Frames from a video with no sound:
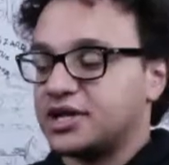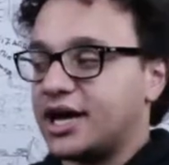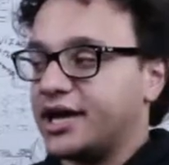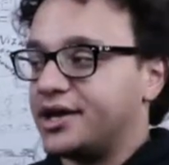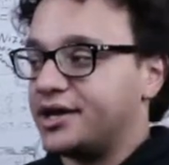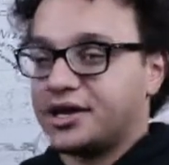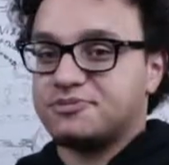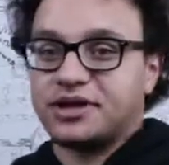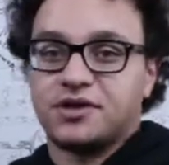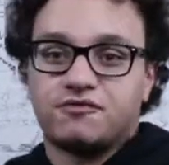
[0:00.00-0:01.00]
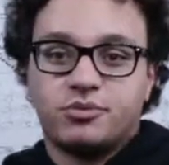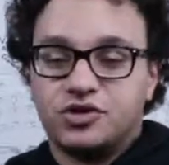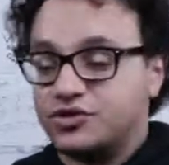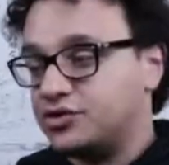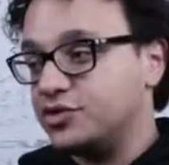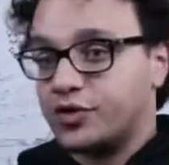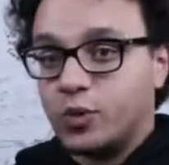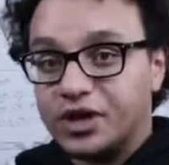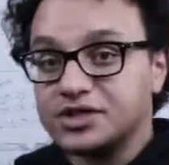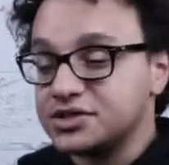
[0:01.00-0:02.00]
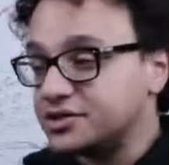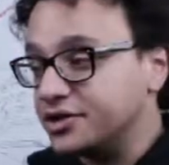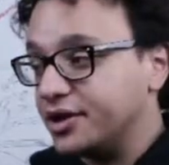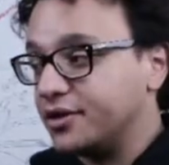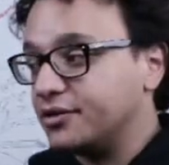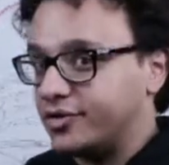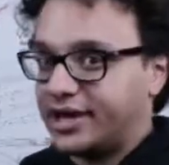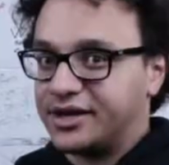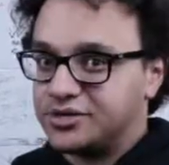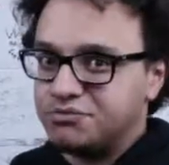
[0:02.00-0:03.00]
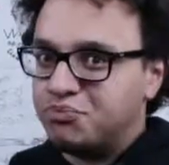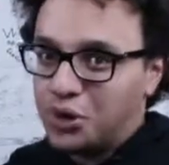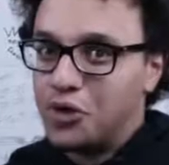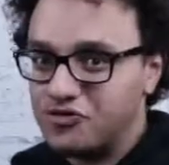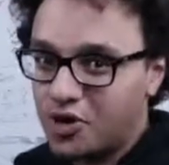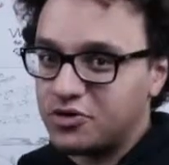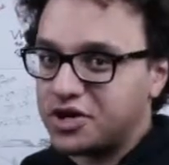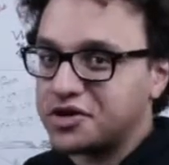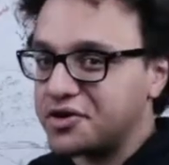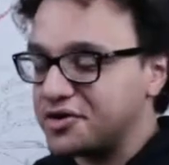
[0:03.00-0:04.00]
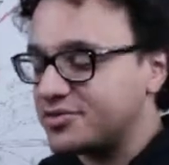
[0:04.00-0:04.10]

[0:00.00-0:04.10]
I expected from the twins, you know, to like both go on her.